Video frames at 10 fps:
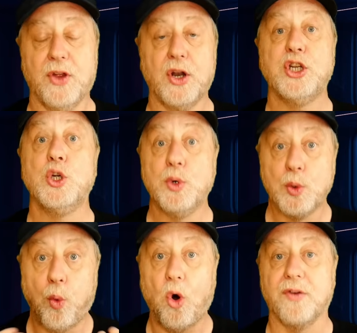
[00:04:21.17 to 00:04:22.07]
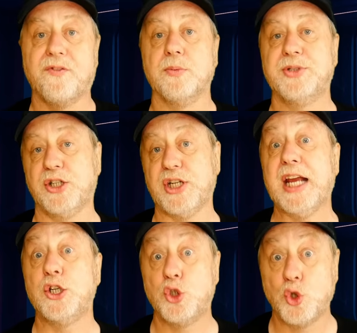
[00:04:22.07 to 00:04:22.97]
that you would want from such
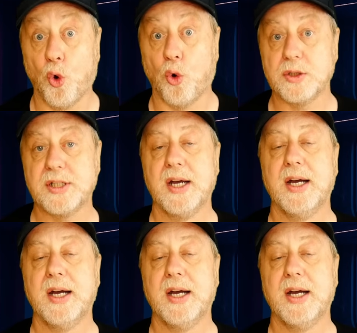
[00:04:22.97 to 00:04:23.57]
a short